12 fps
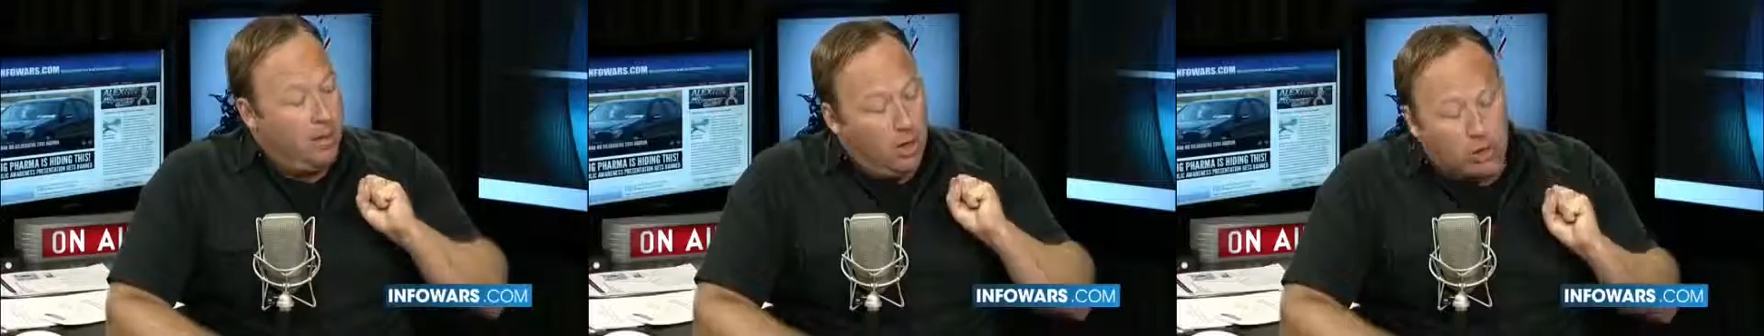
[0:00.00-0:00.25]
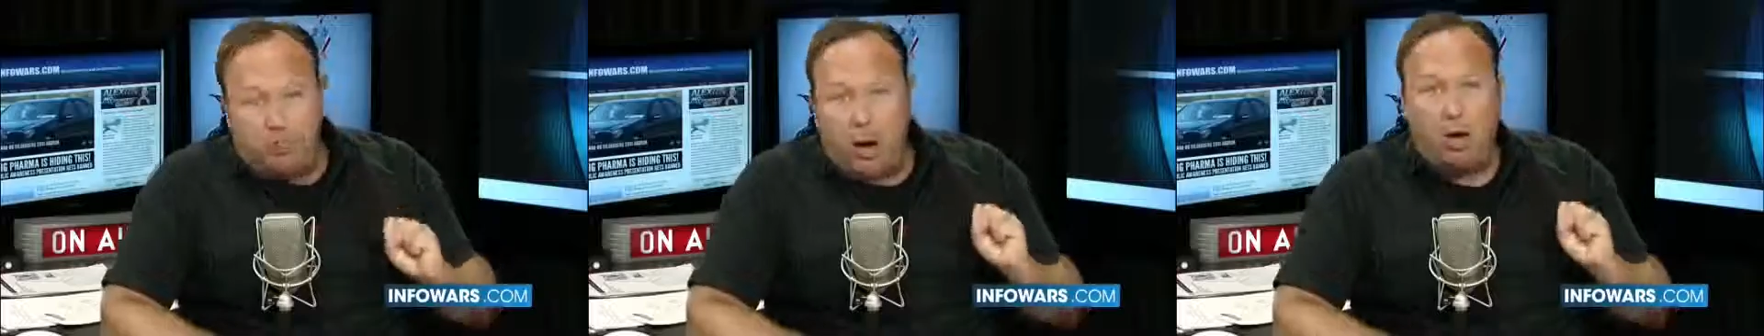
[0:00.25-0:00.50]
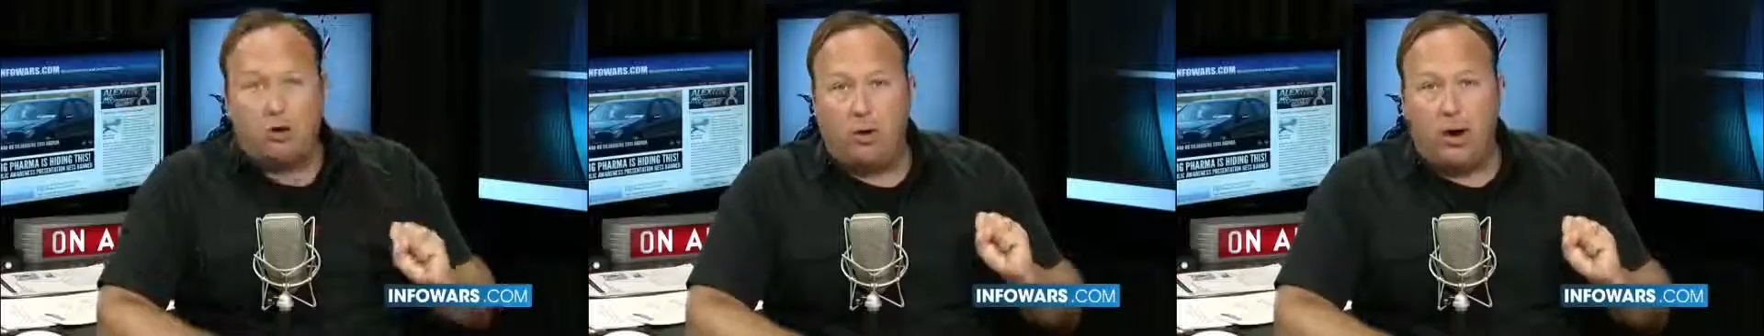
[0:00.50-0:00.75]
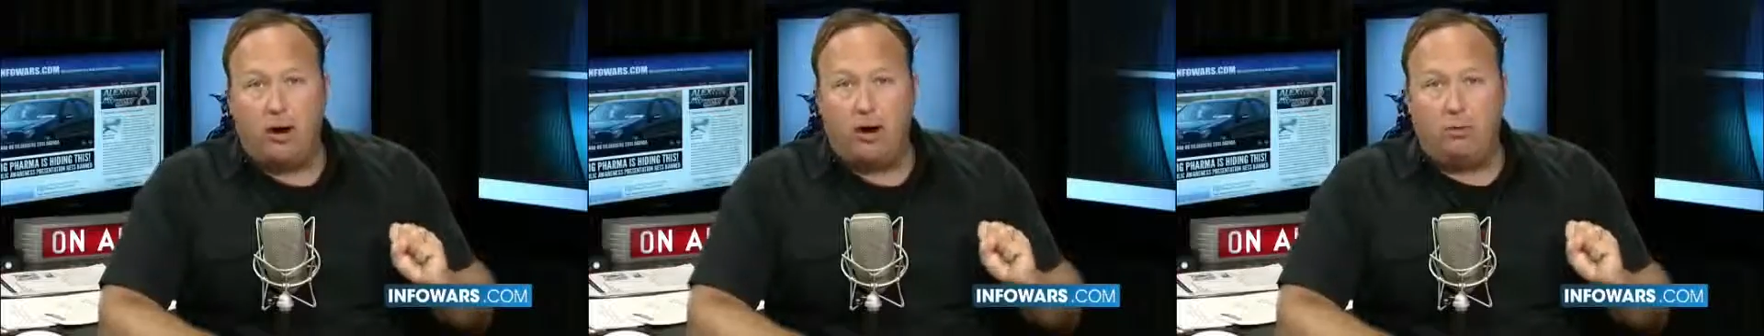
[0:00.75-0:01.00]
Here's Paul
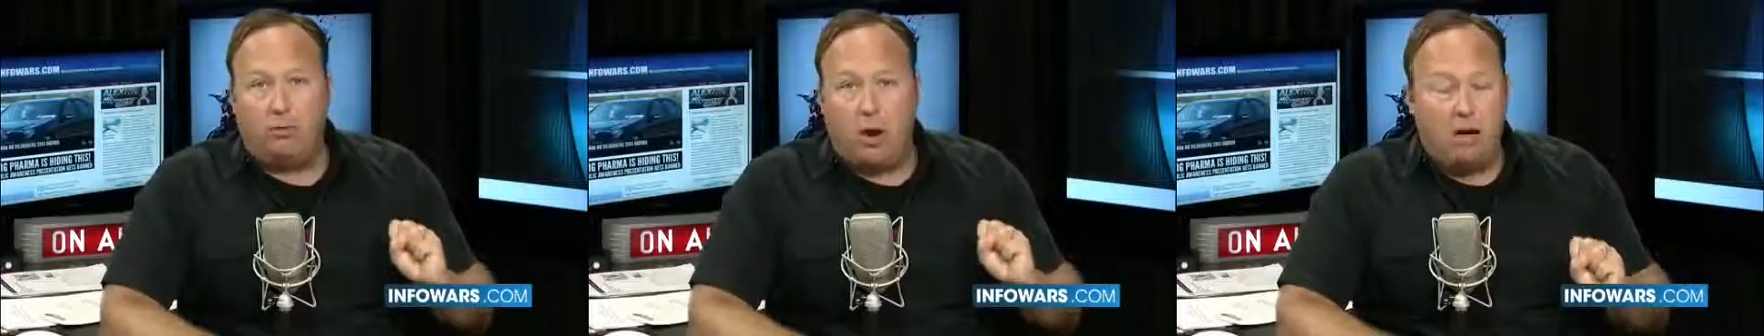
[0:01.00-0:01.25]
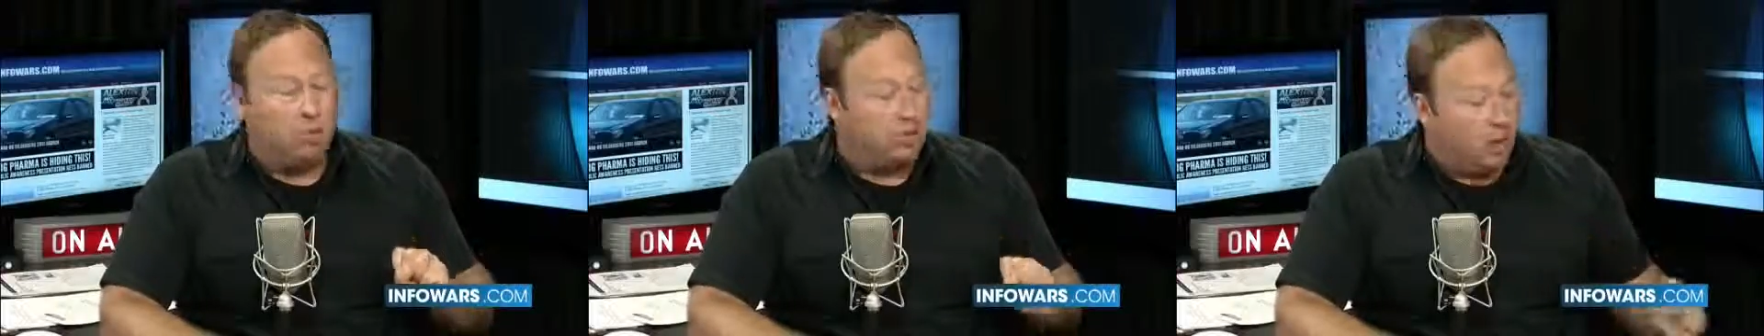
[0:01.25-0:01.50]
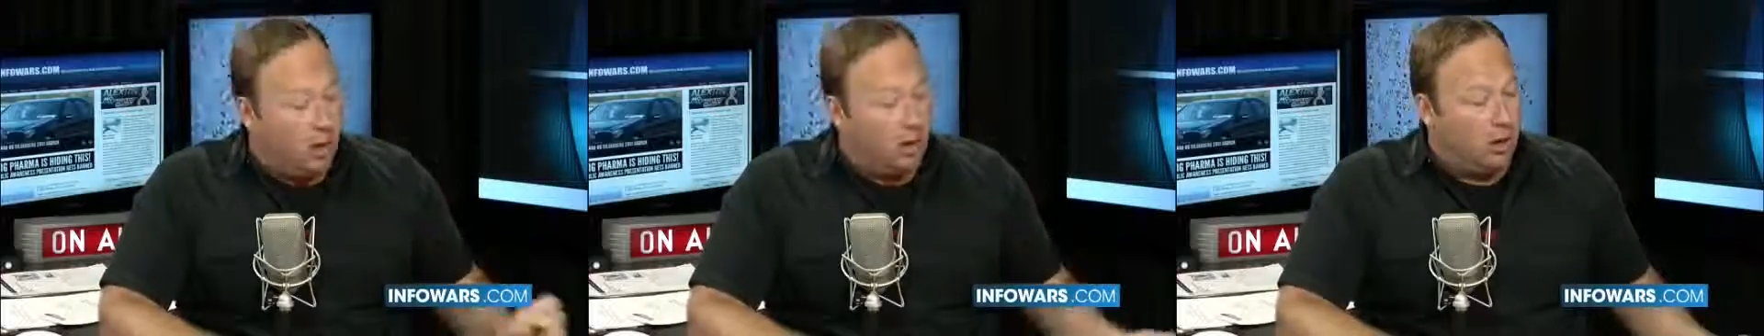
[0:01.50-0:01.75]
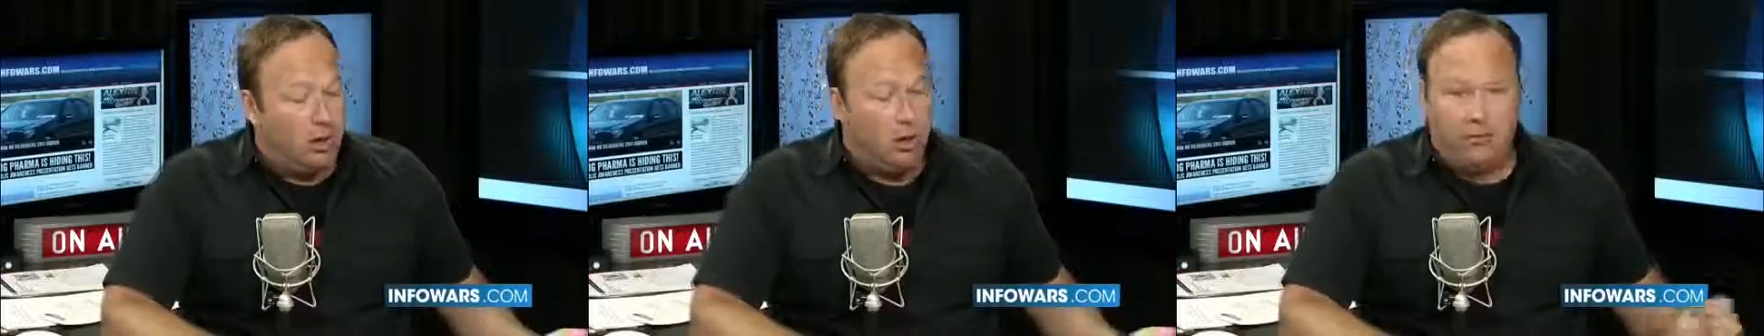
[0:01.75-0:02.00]
Craig Roberts'
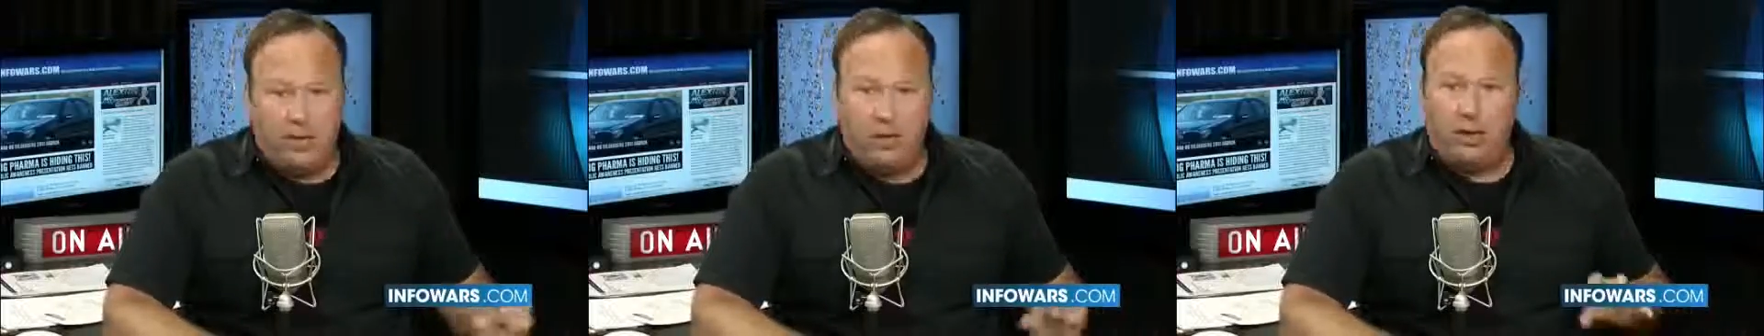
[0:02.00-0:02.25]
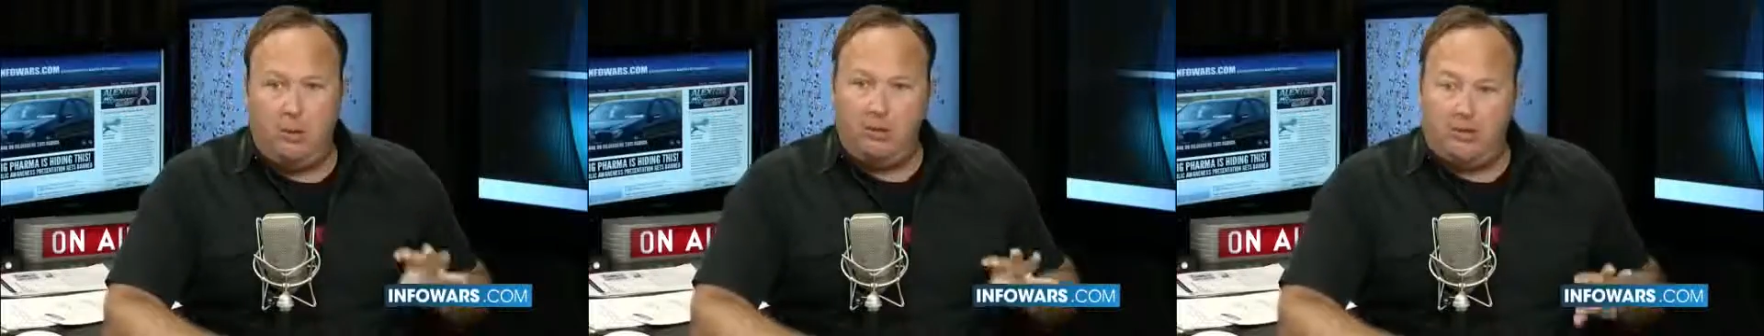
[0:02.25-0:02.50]
article dealing